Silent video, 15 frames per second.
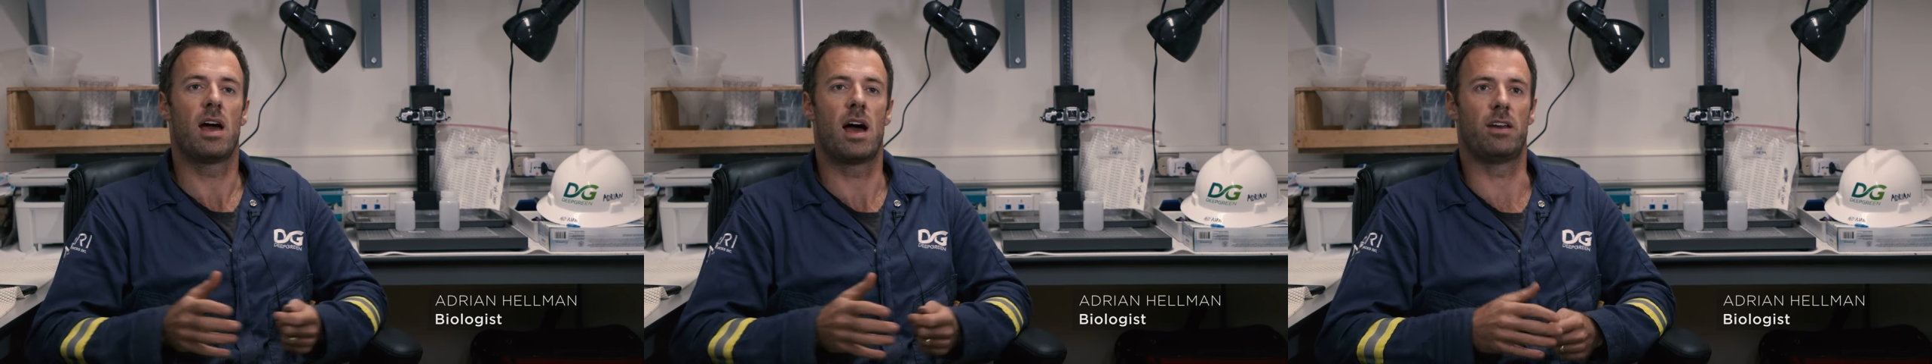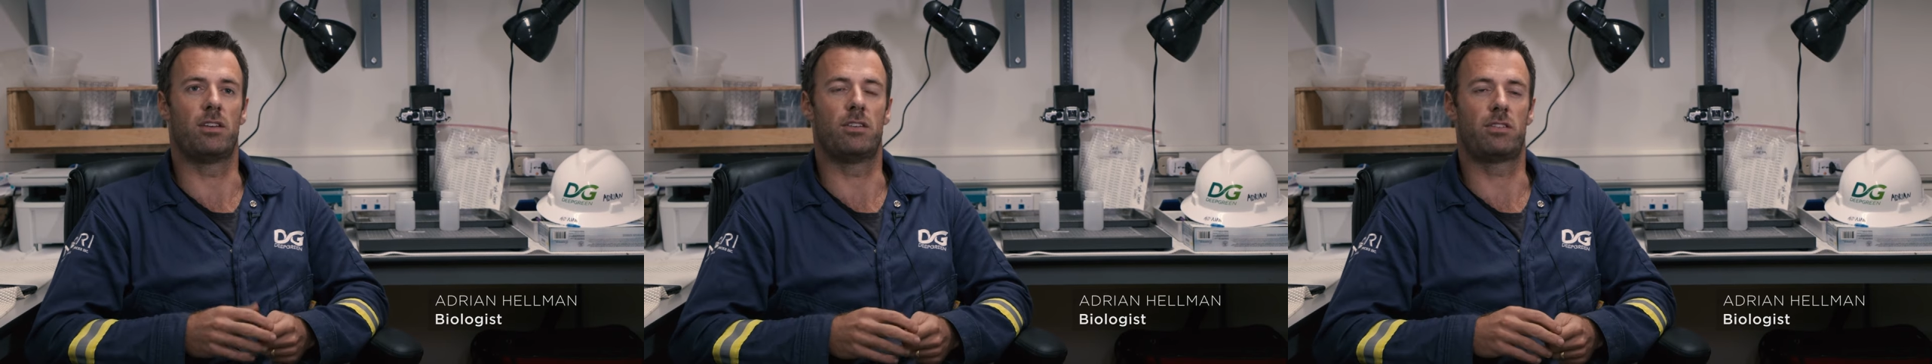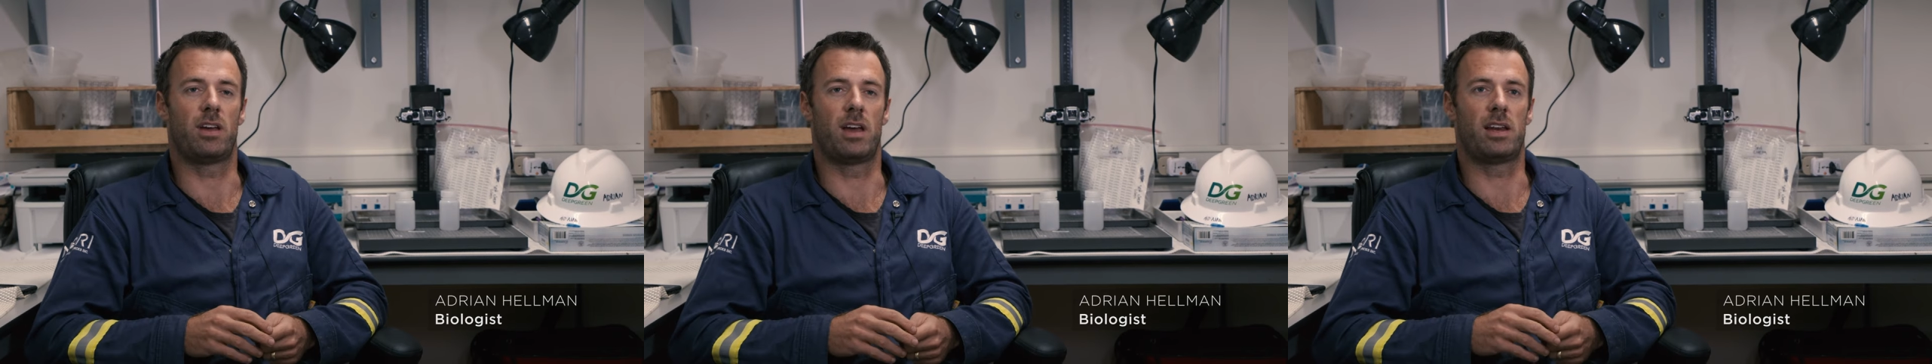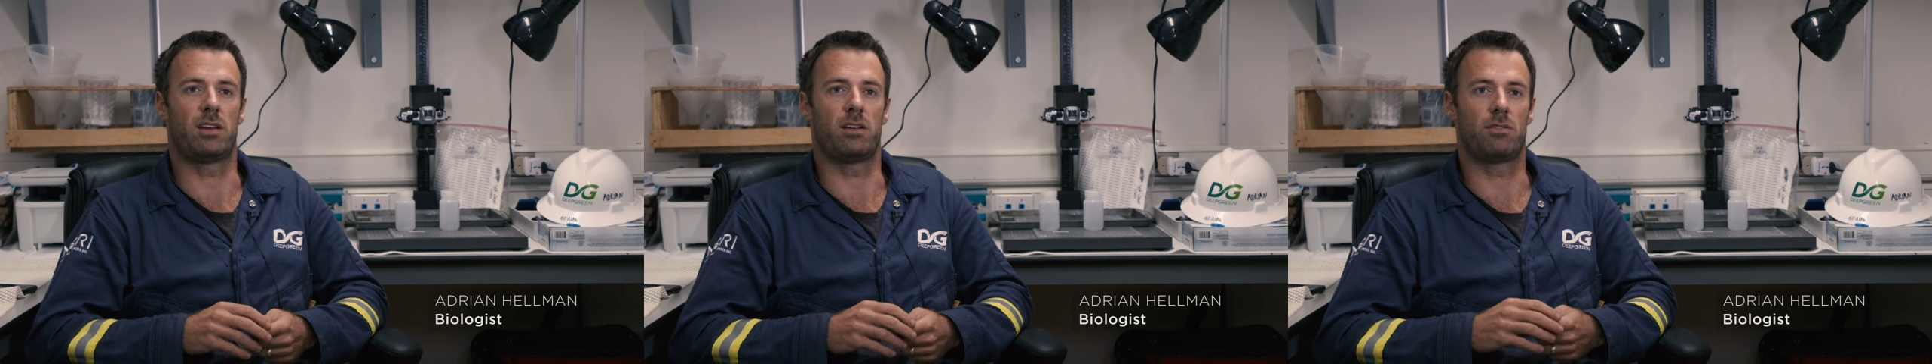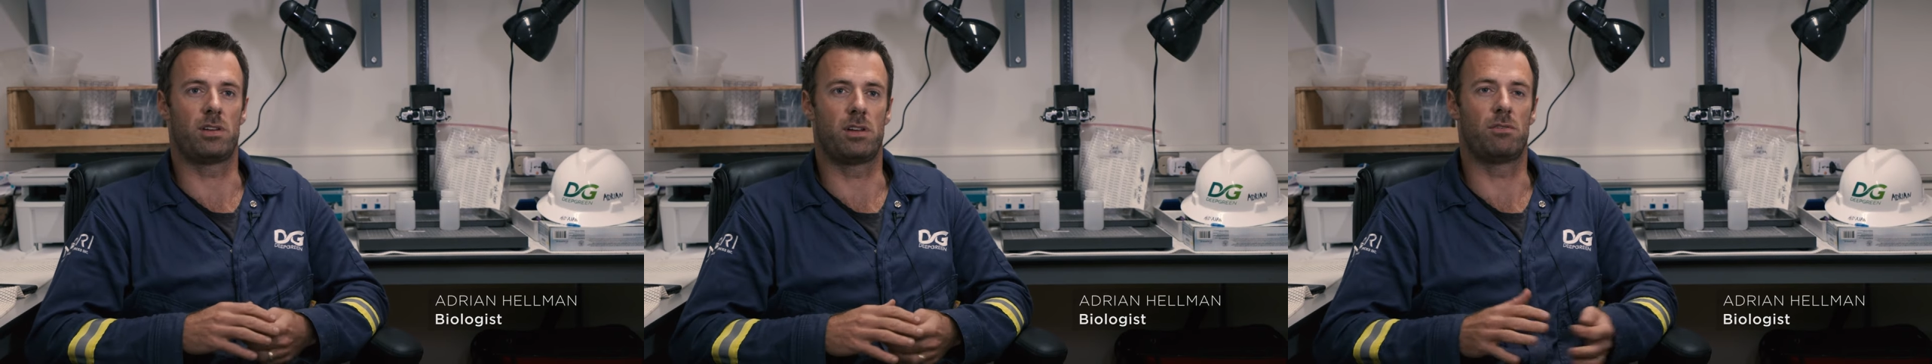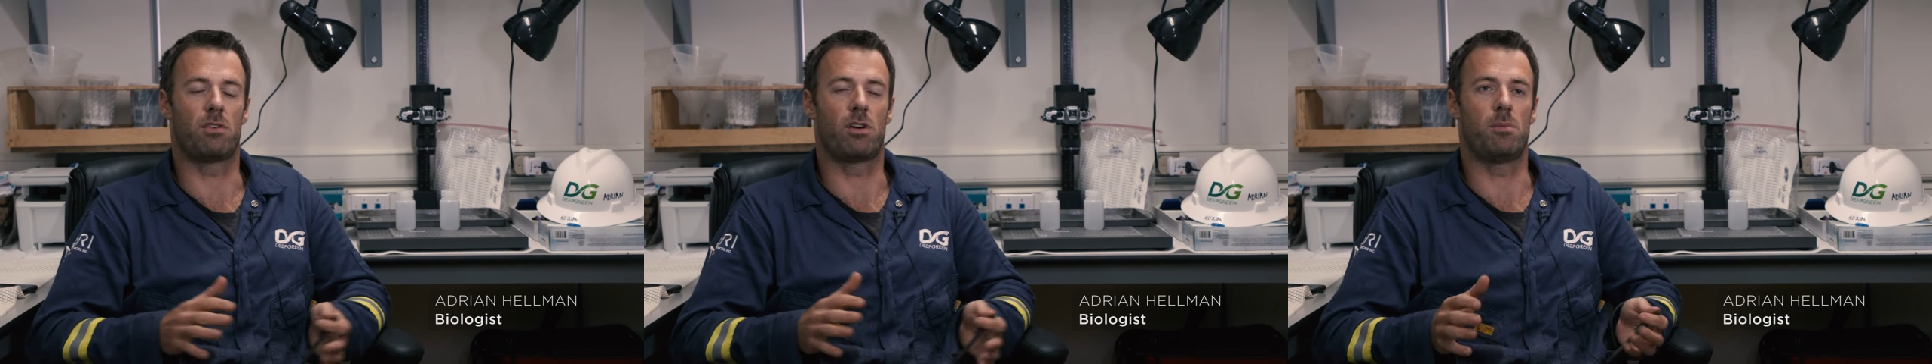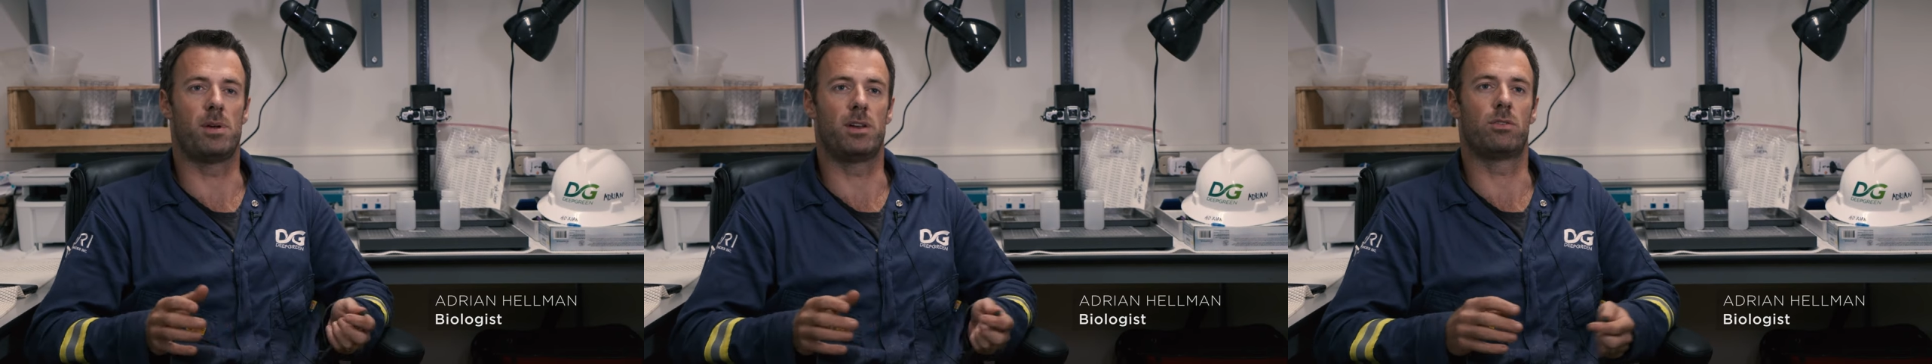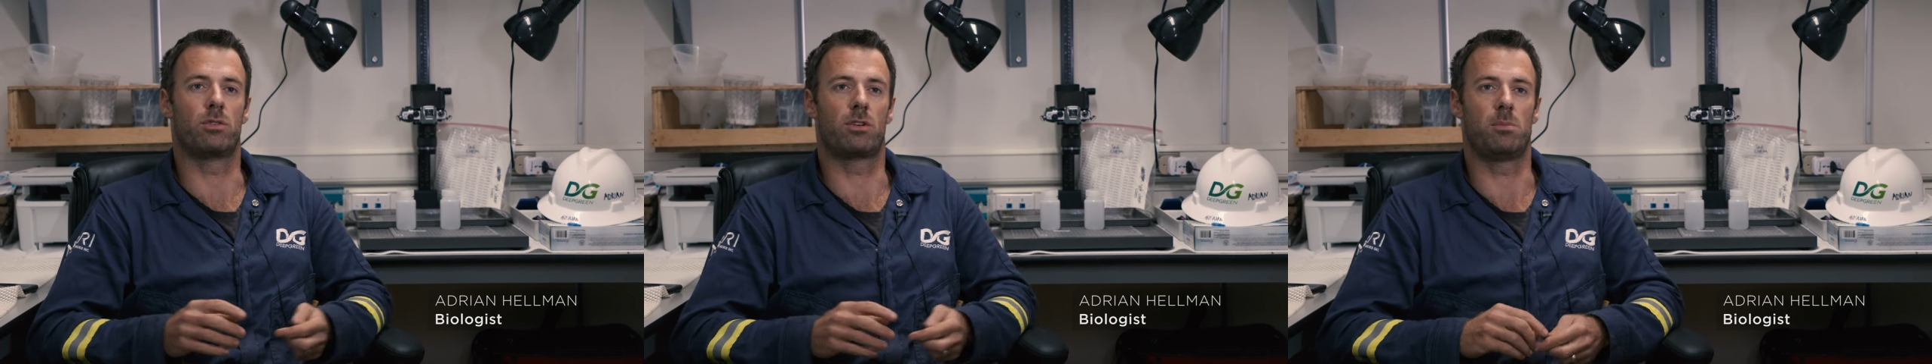understanding of the
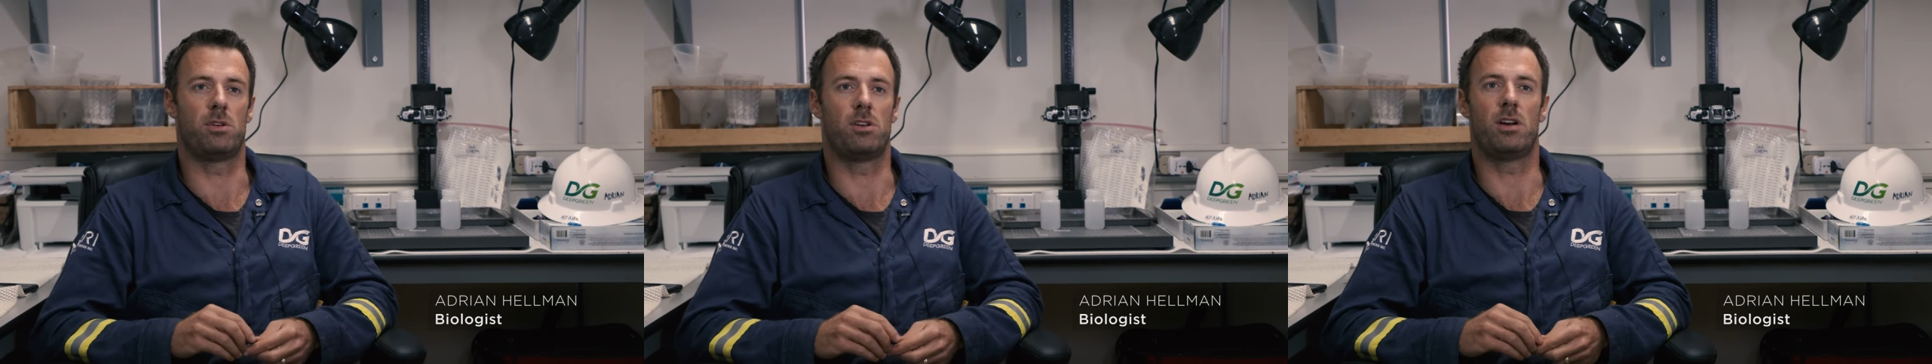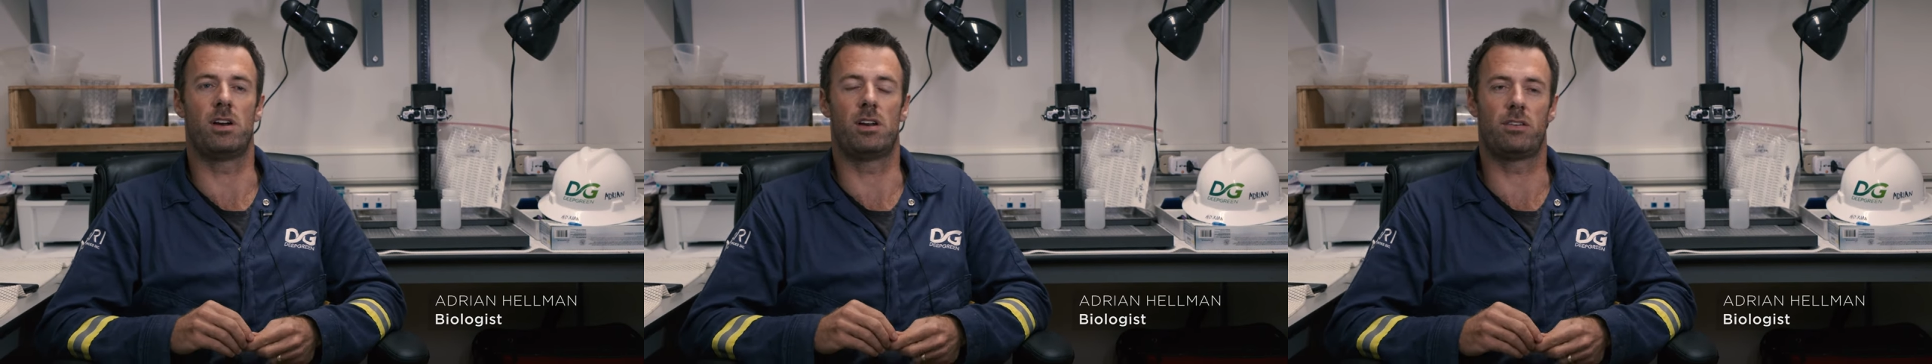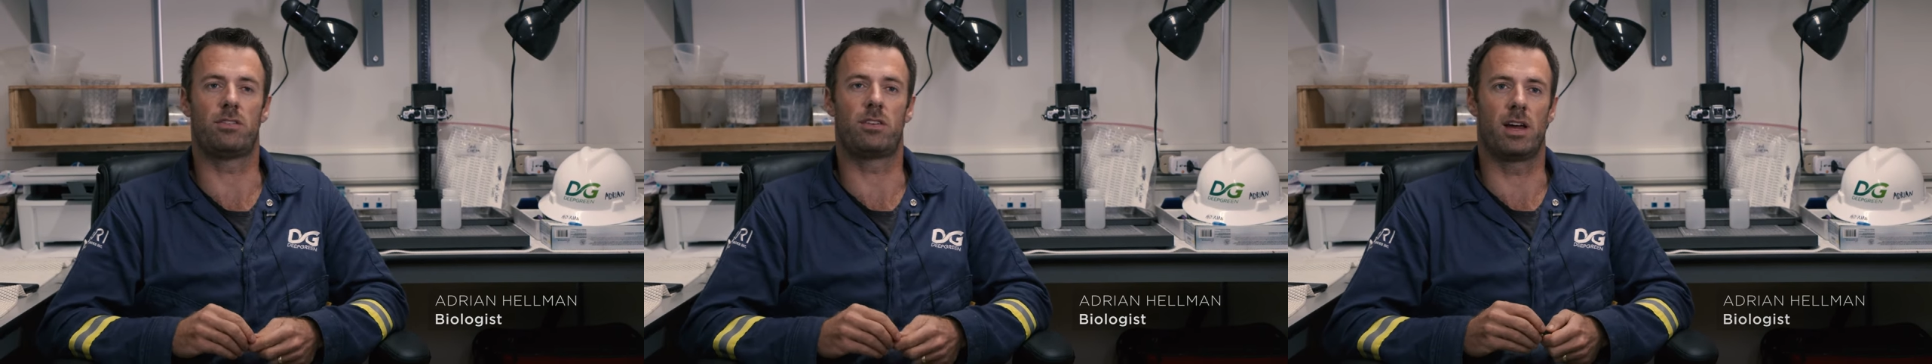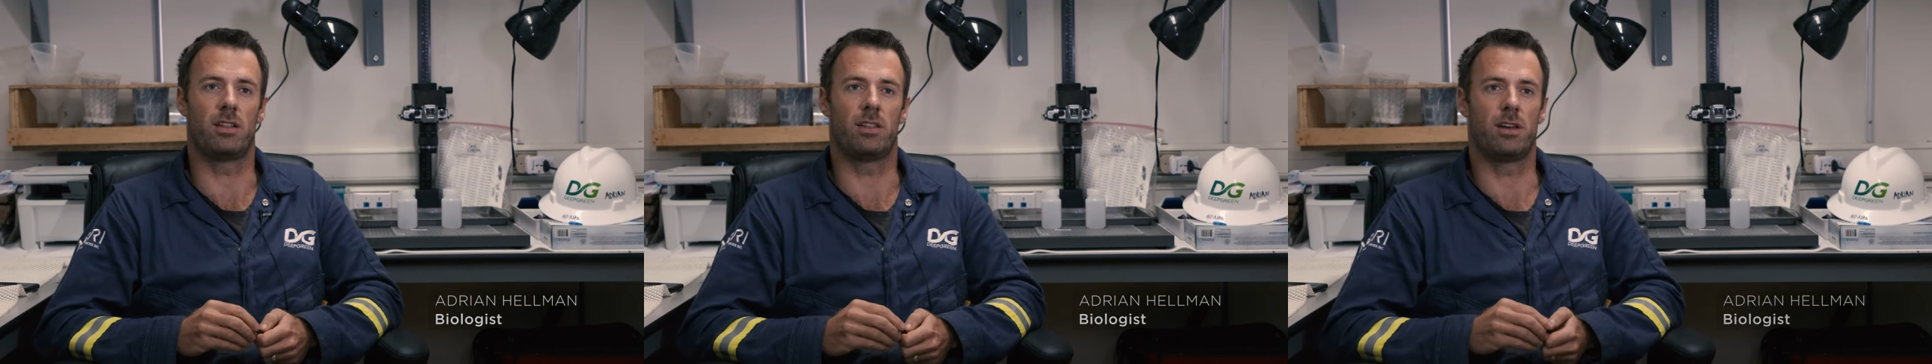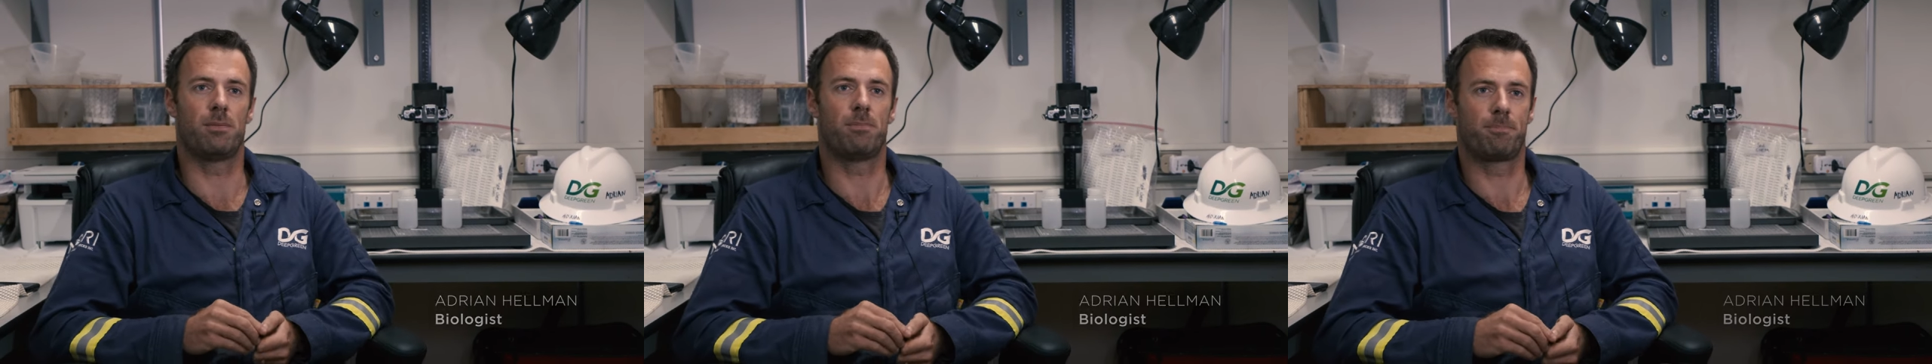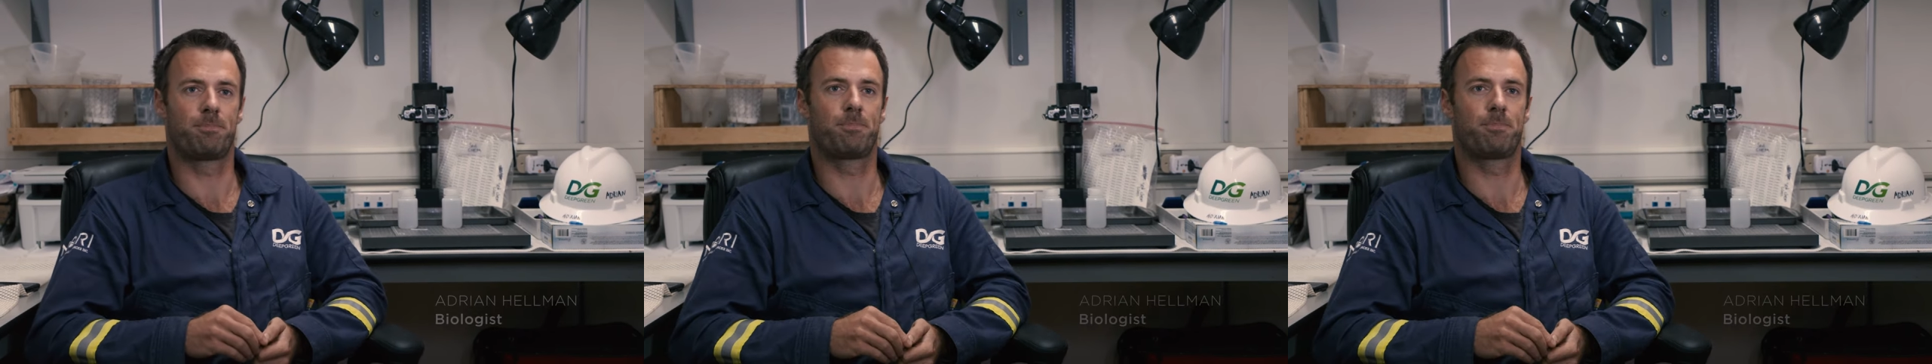environmental communities down there.